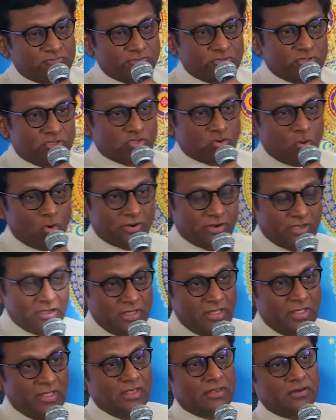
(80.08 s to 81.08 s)
for this honor.
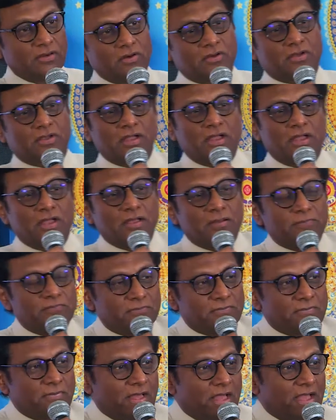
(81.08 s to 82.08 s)
Look,
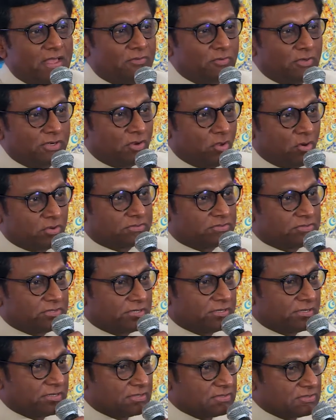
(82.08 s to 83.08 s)
I will
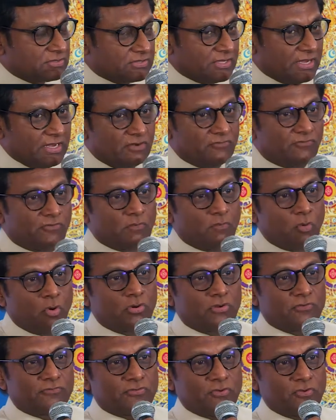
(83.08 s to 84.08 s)
not conceal from
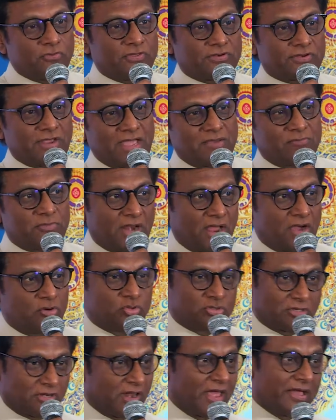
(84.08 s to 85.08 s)
all of you that I am an
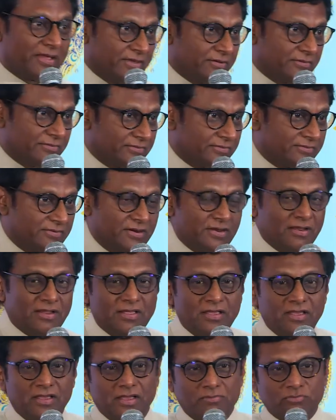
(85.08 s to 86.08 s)
outlier.
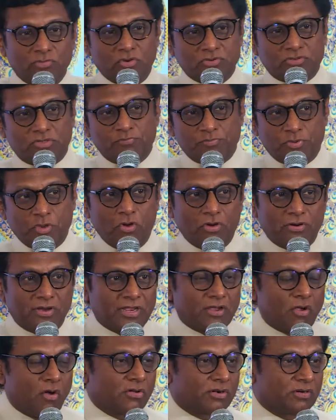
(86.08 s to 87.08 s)
I'm not a pure
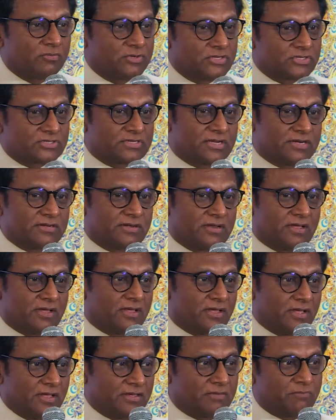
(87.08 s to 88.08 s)
economist. And
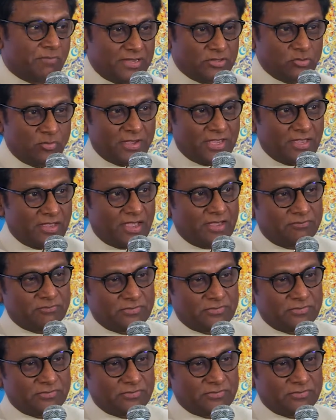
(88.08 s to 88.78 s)
by the way,